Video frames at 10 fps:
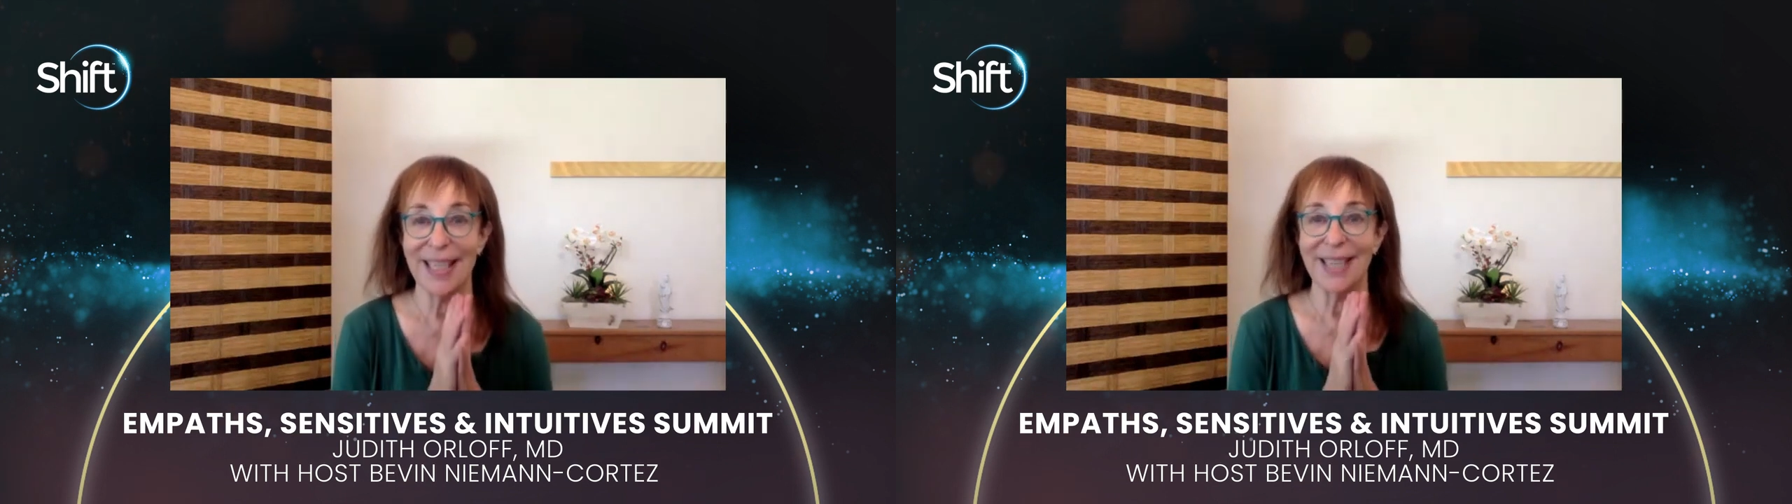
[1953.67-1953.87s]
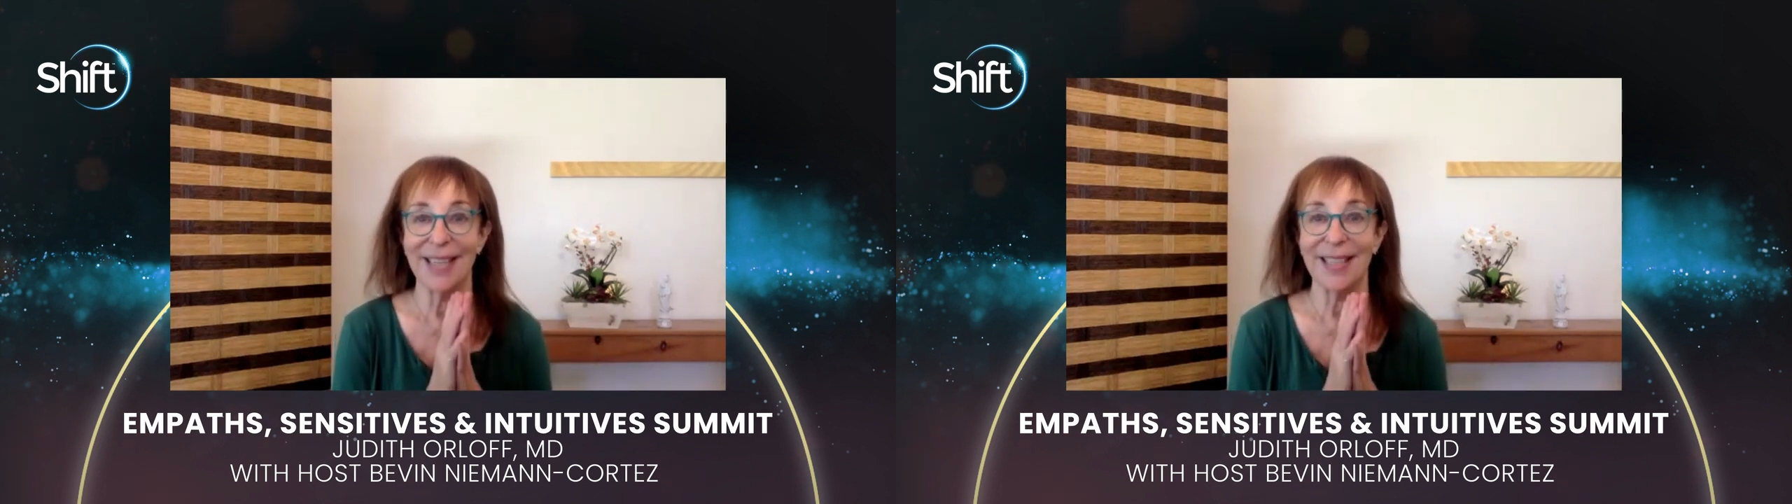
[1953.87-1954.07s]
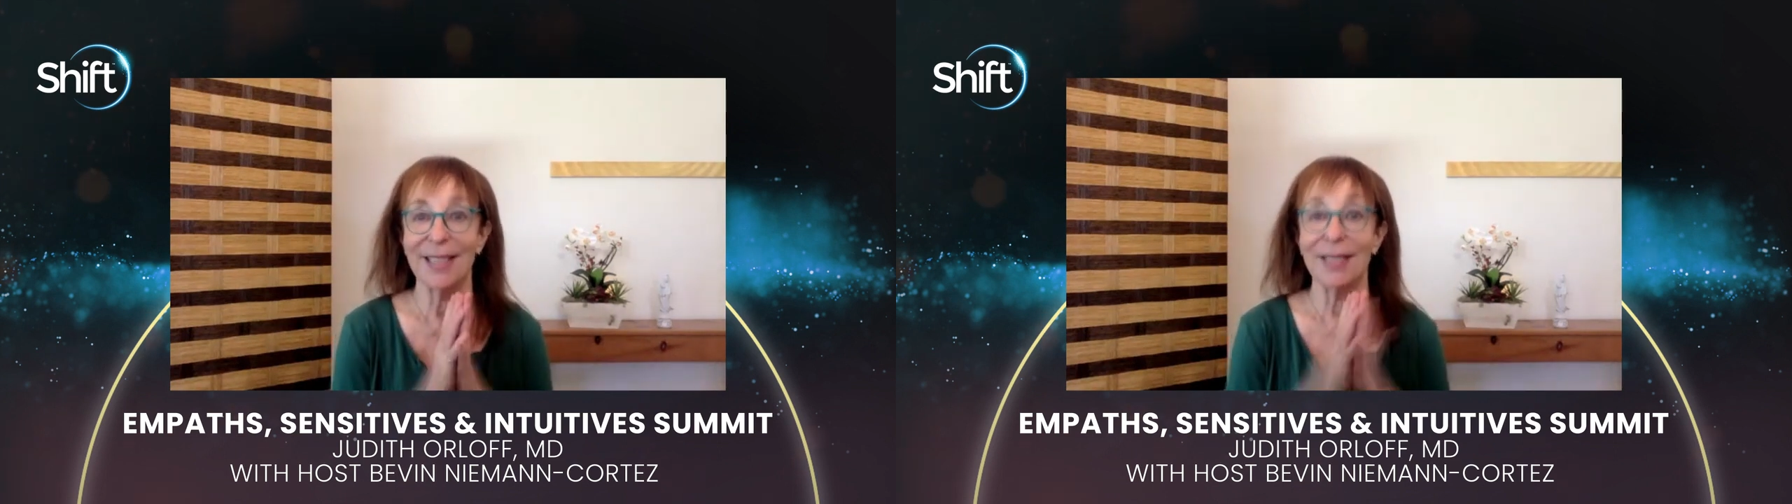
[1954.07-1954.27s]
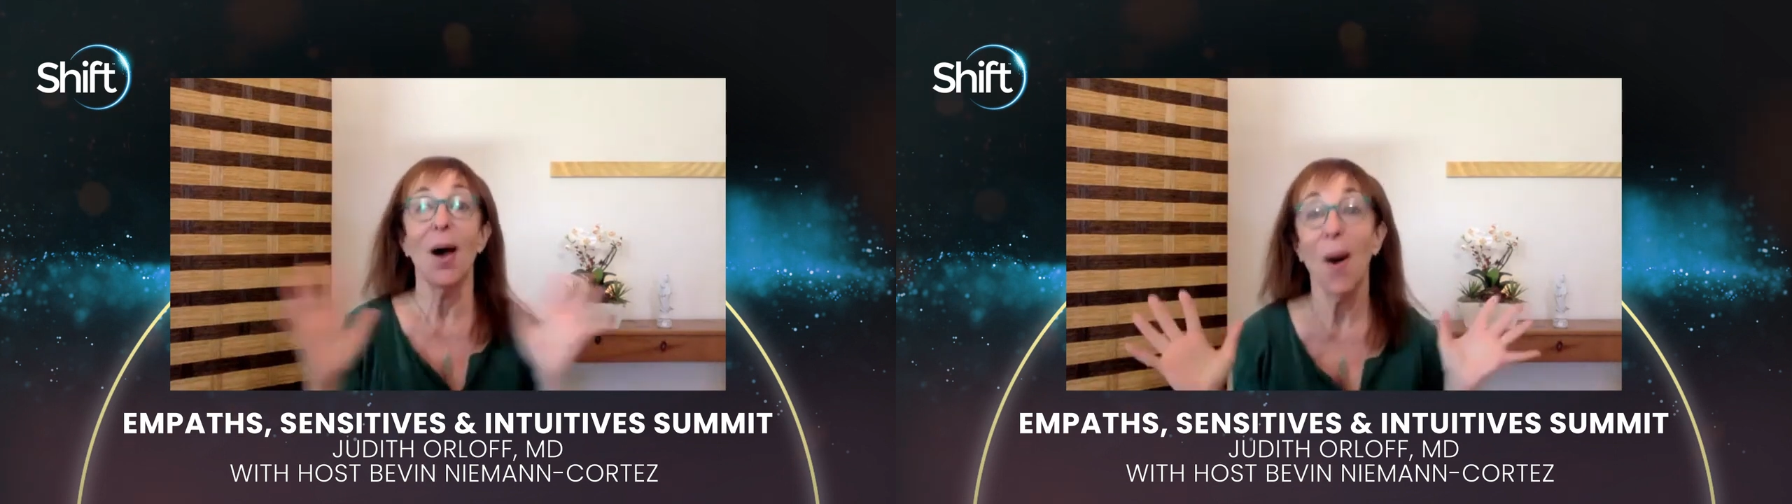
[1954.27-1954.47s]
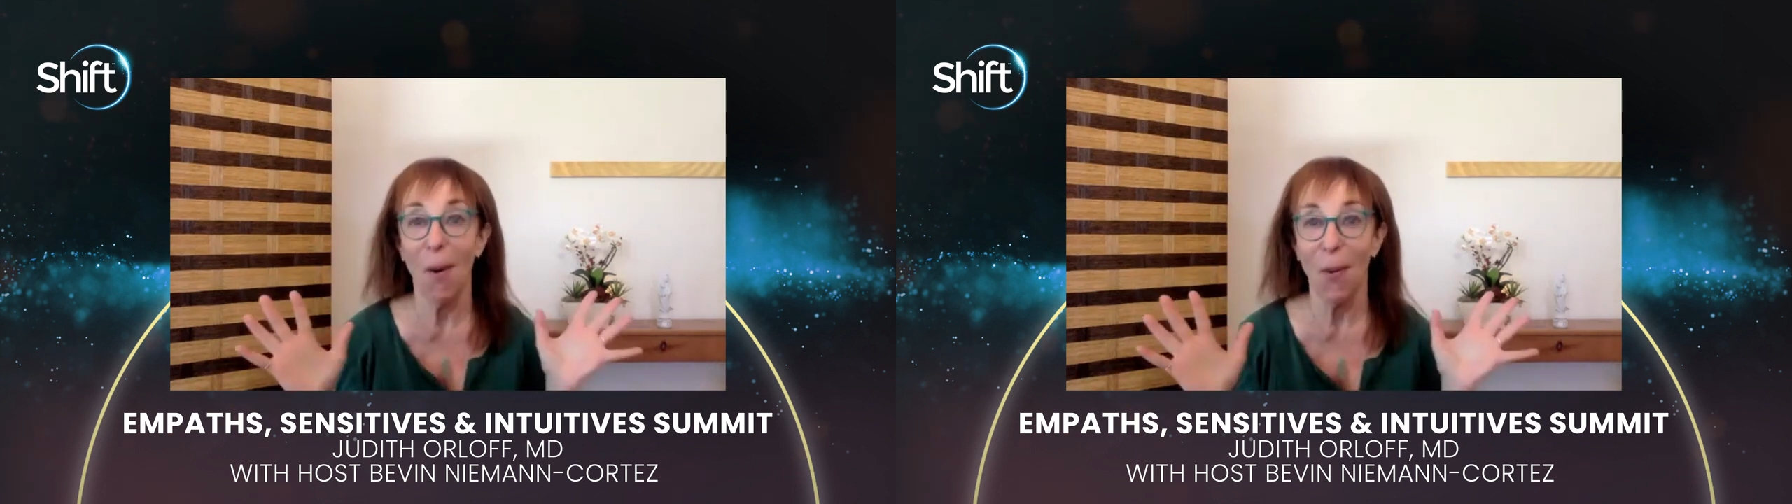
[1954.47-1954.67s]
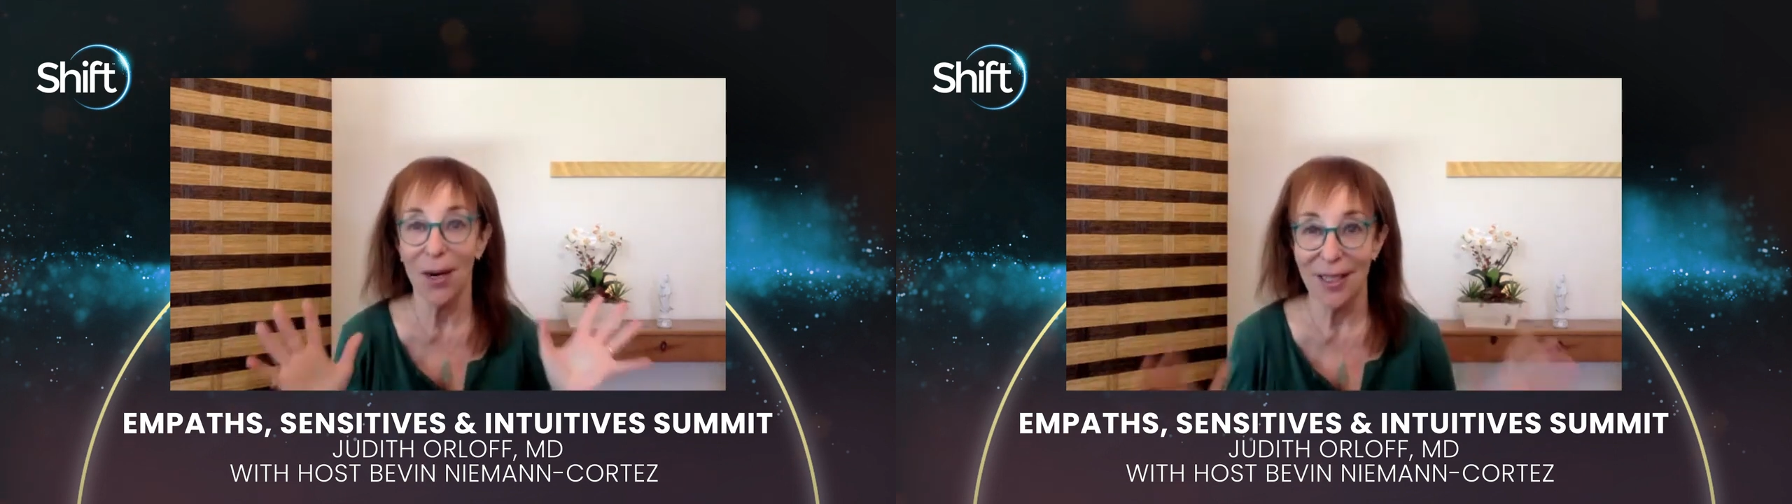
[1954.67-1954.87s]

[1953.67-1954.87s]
and no,